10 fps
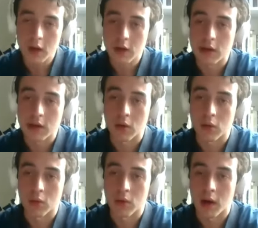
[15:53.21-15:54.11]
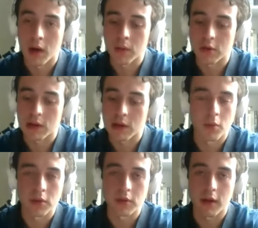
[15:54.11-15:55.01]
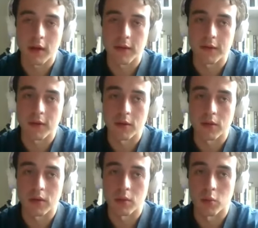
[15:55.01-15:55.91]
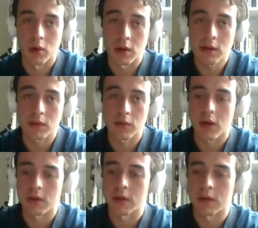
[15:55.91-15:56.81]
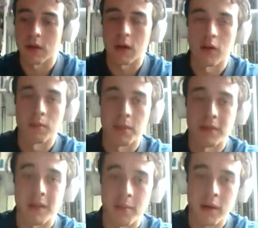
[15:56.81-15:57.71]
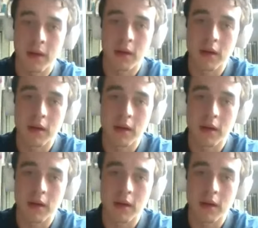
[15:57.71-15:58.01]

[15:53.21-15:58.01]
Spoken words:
So I just want to have a few words regarding the current pandemic.